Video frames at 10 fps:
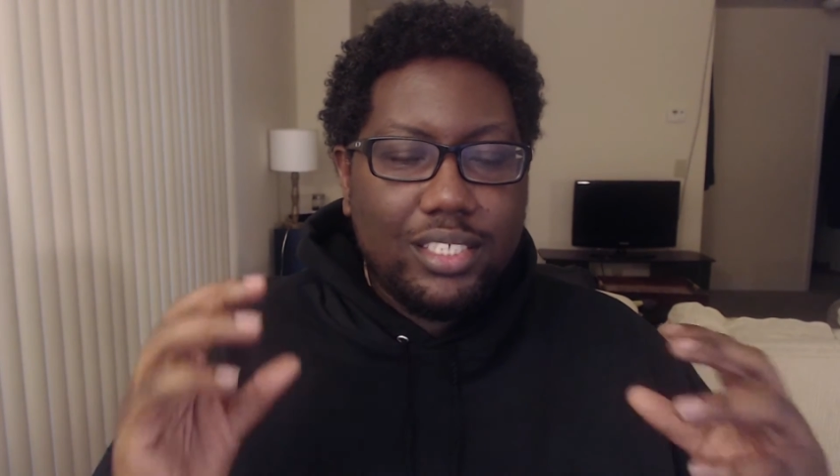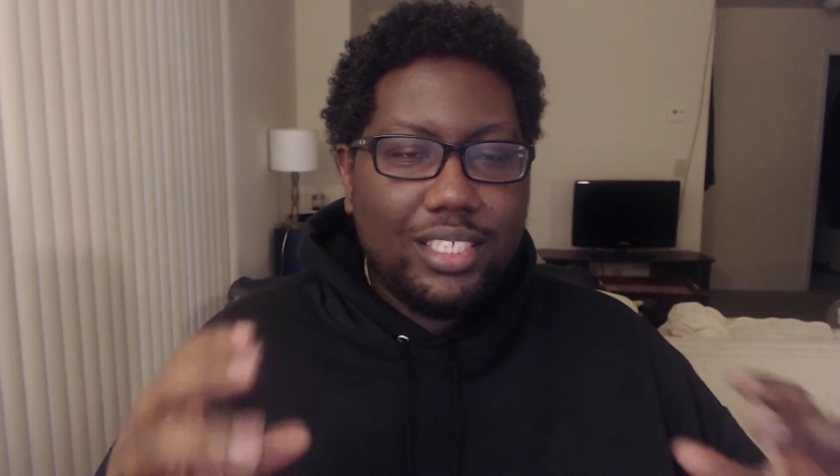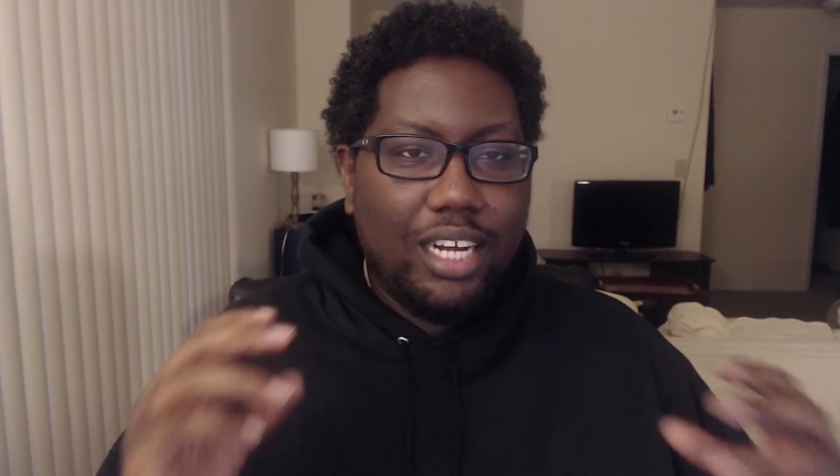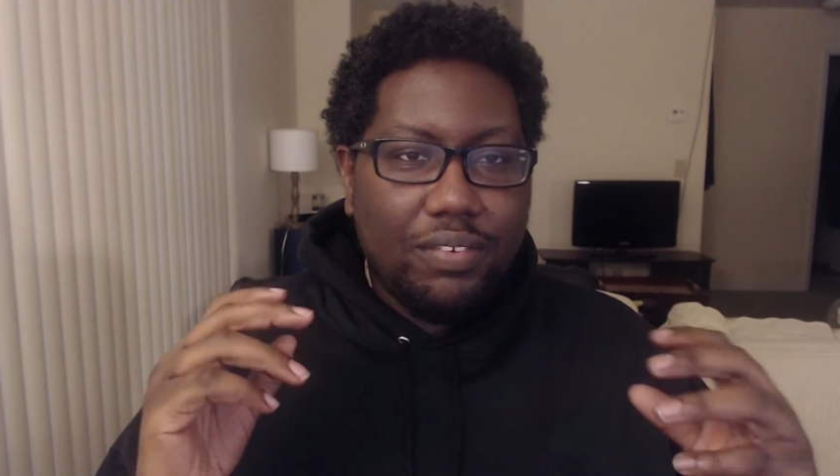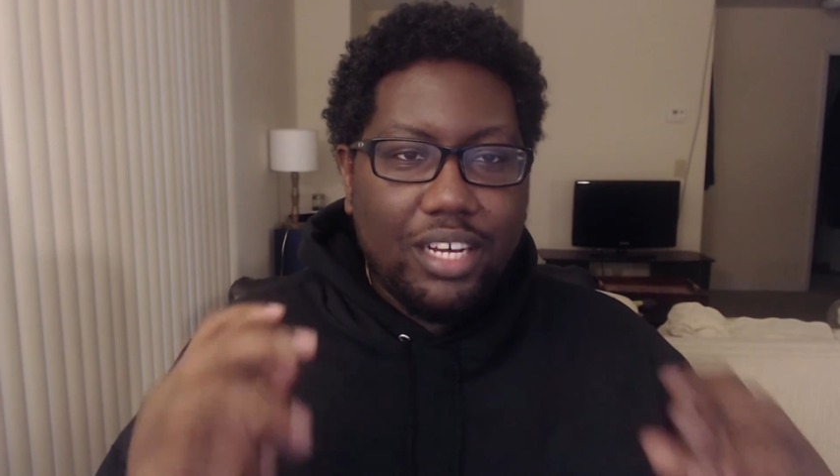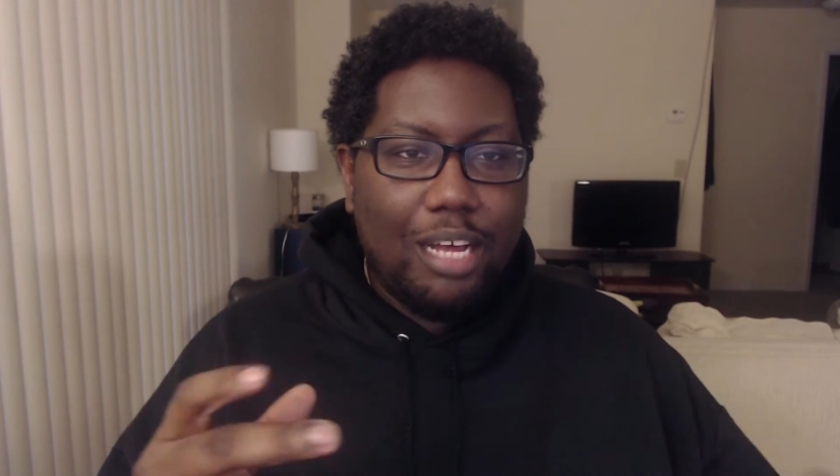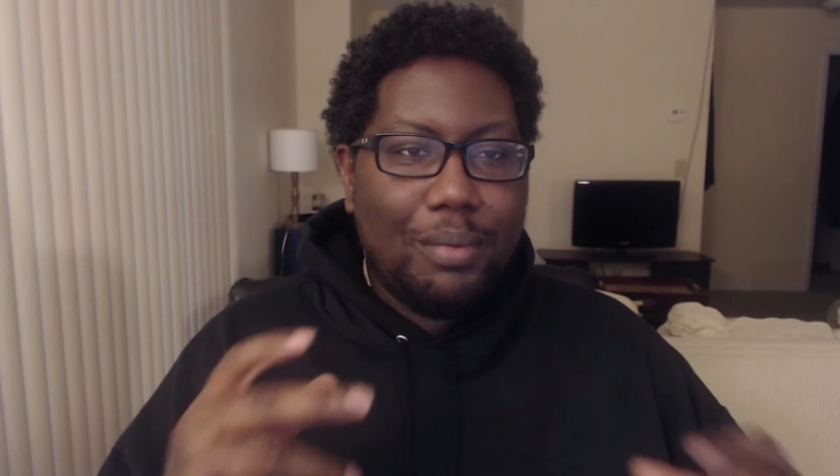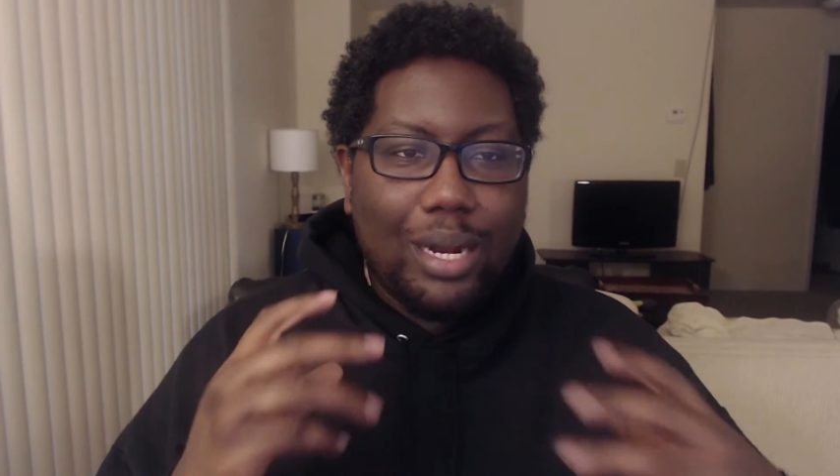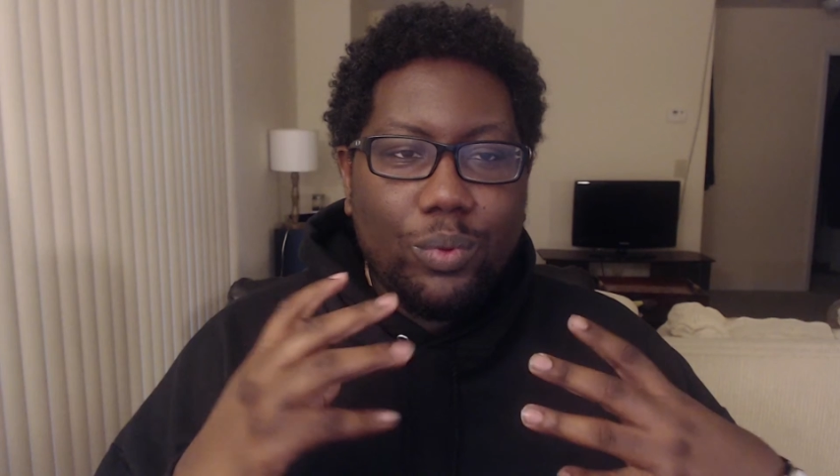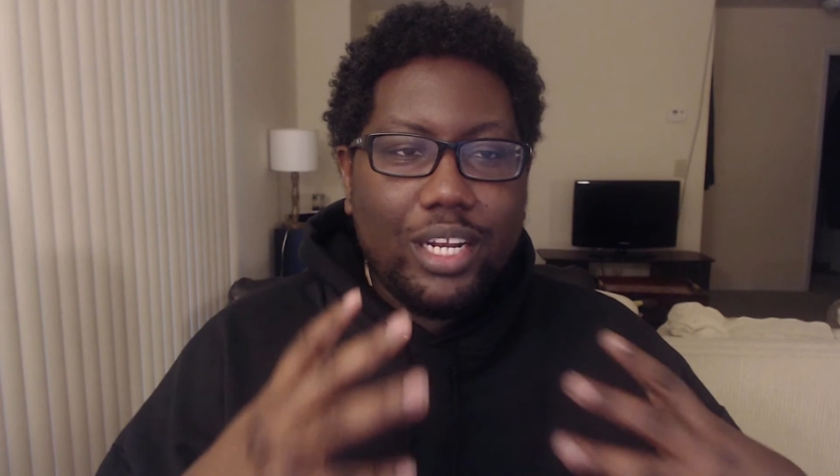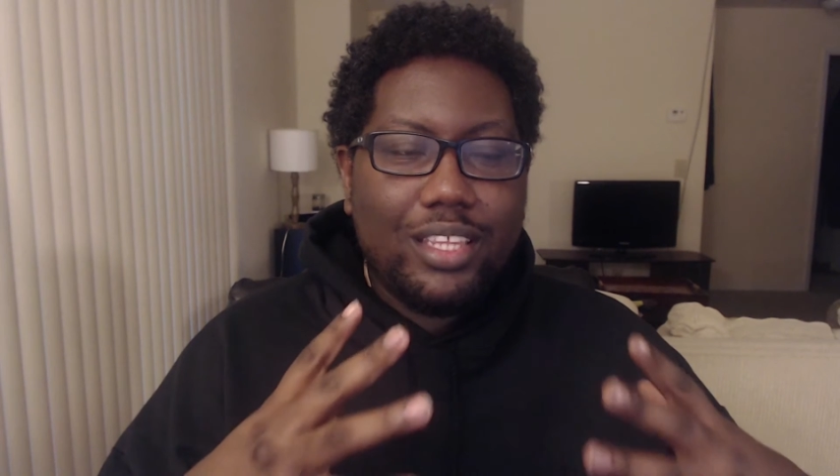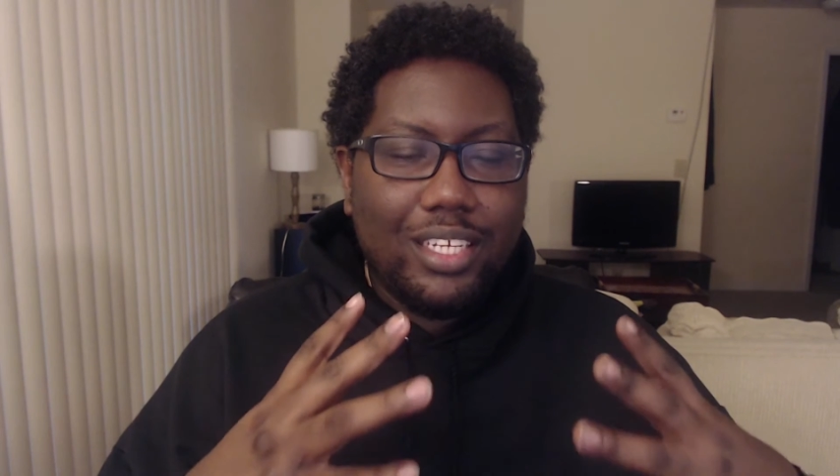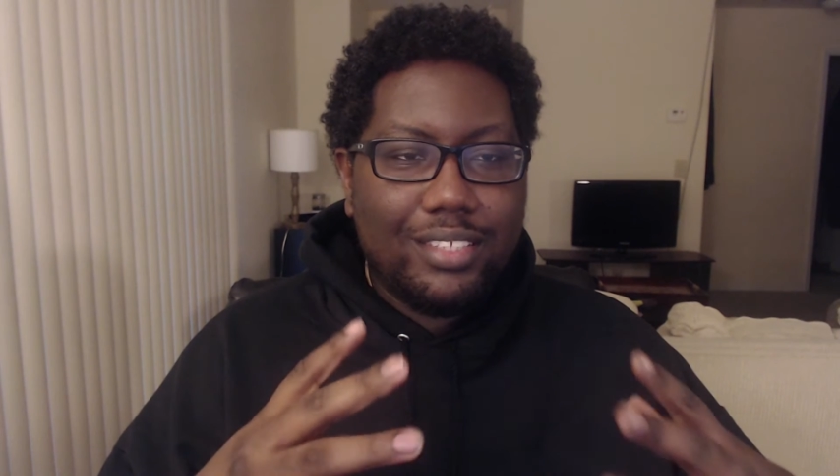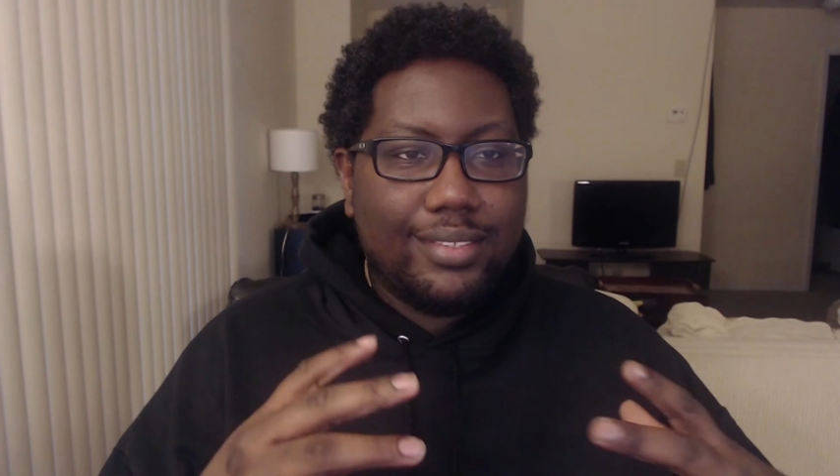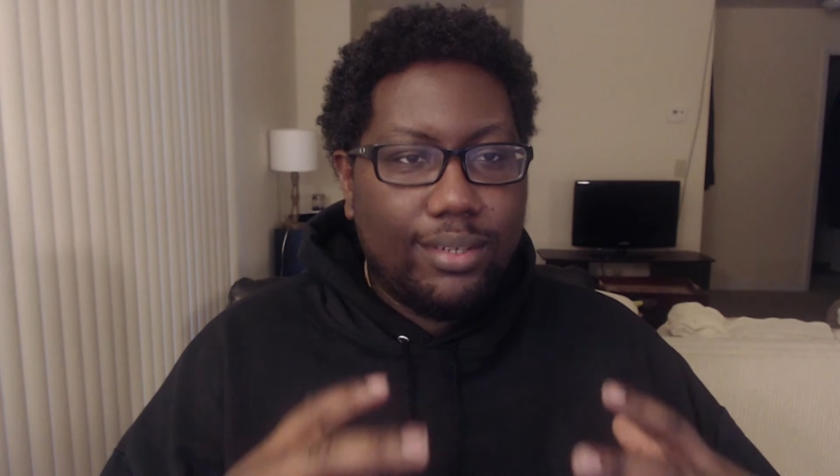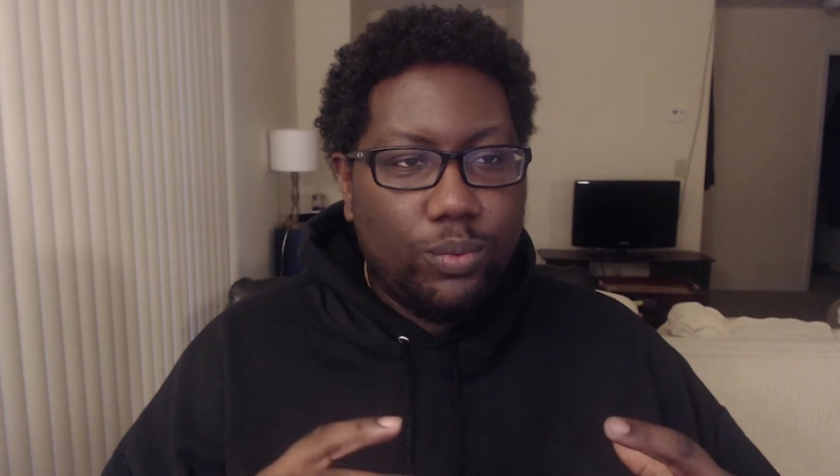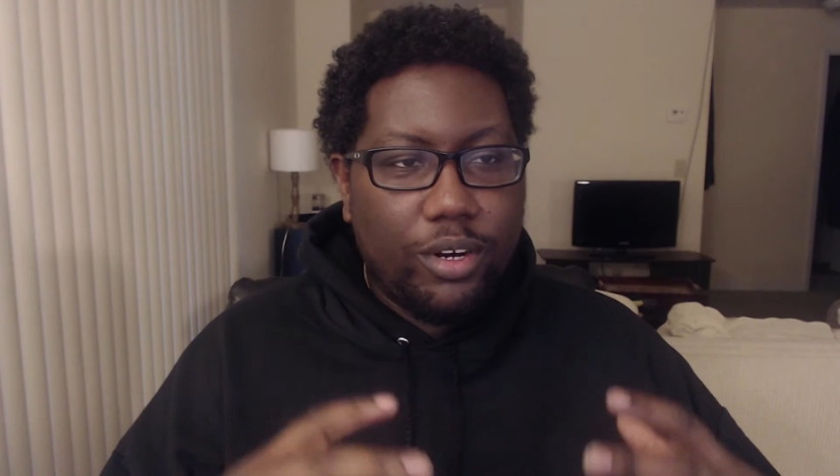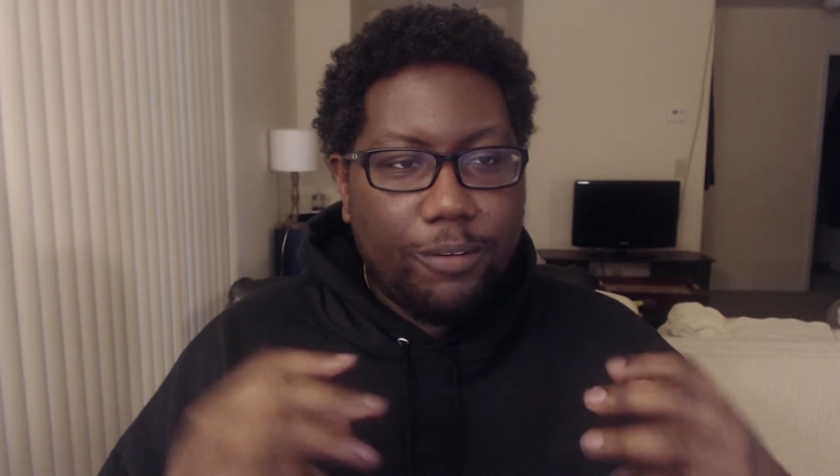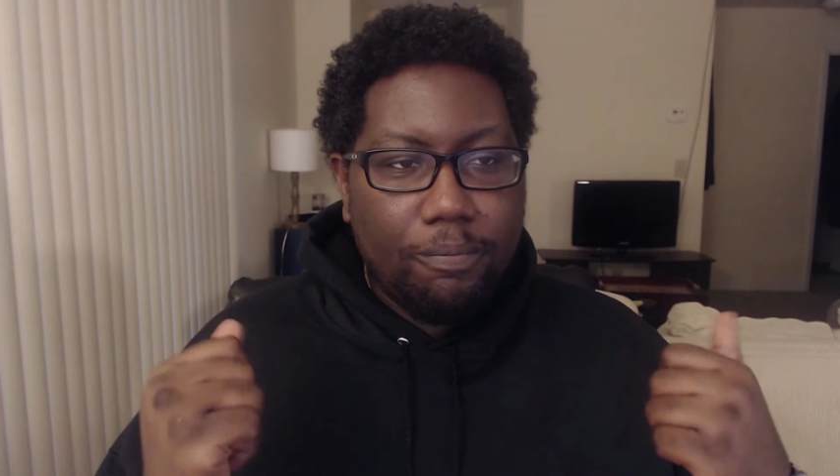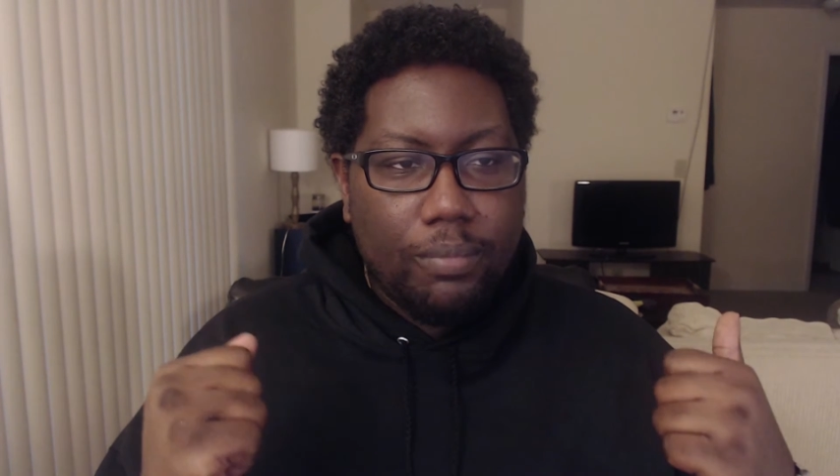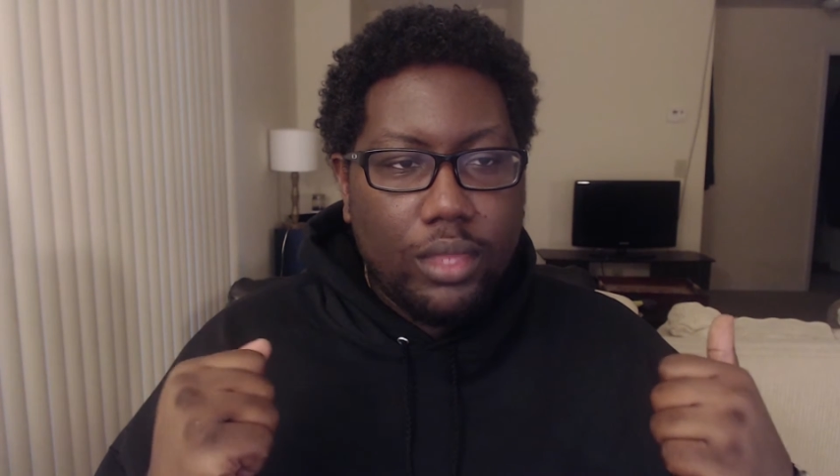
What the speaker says: stuff coming. I really think this is going to work.